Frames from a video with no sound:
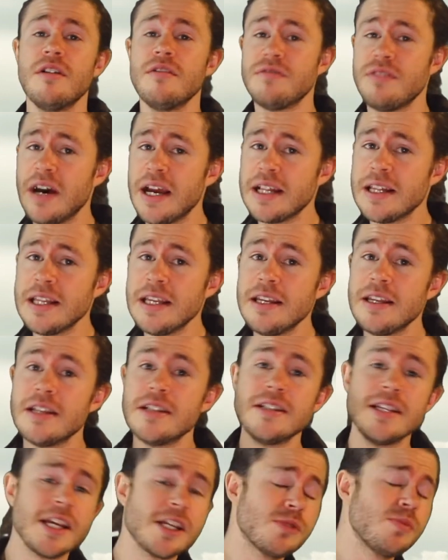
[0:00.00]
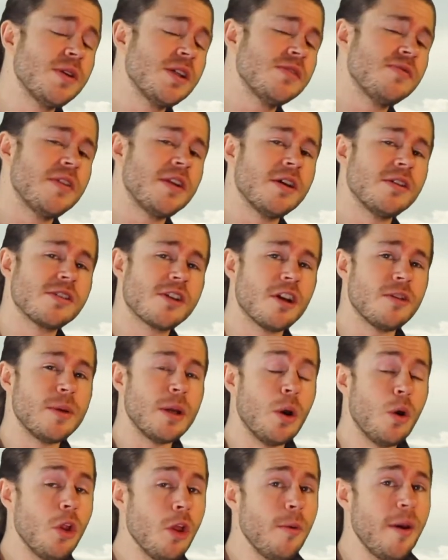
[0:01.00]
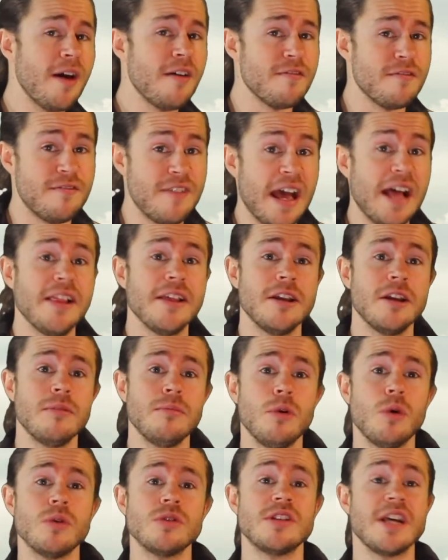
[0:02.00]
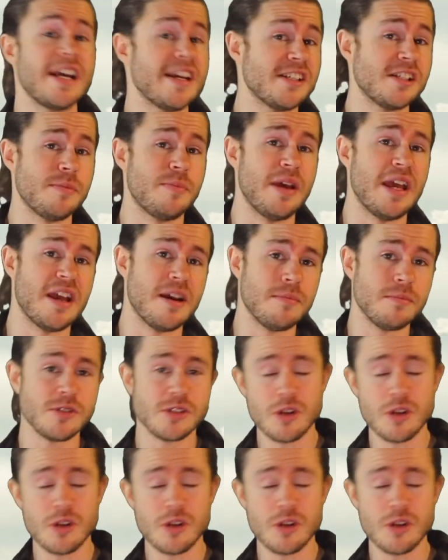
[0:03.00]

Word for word: Finally, next week's video is going to be all about Valium or diazepam,